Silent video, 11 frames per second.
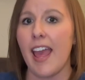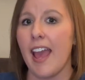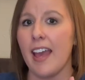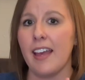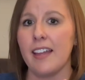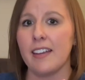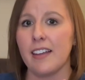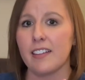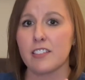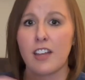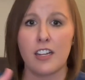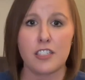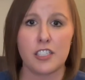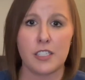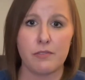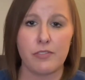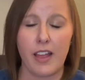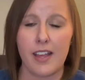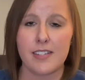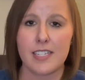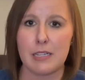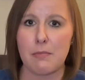and Scott's Cheap
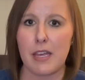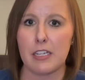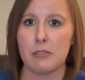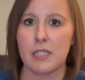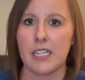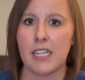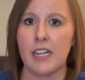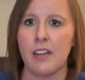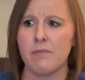Flights emailed me